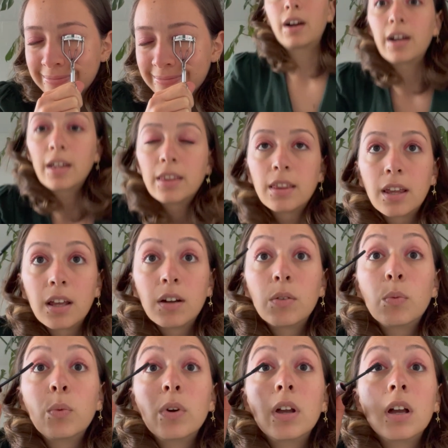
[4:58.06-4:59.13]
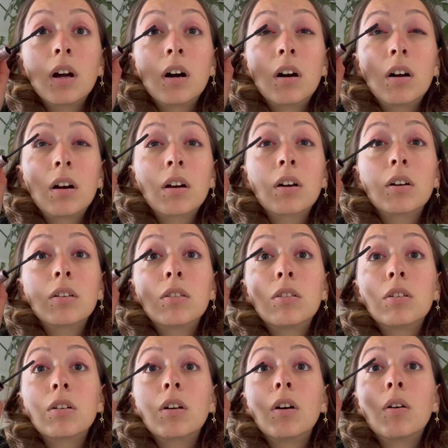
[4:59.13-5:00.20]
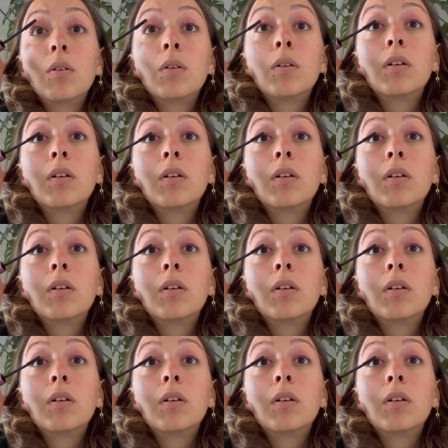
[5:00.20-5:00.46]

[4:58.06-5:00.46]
And then we are good to go.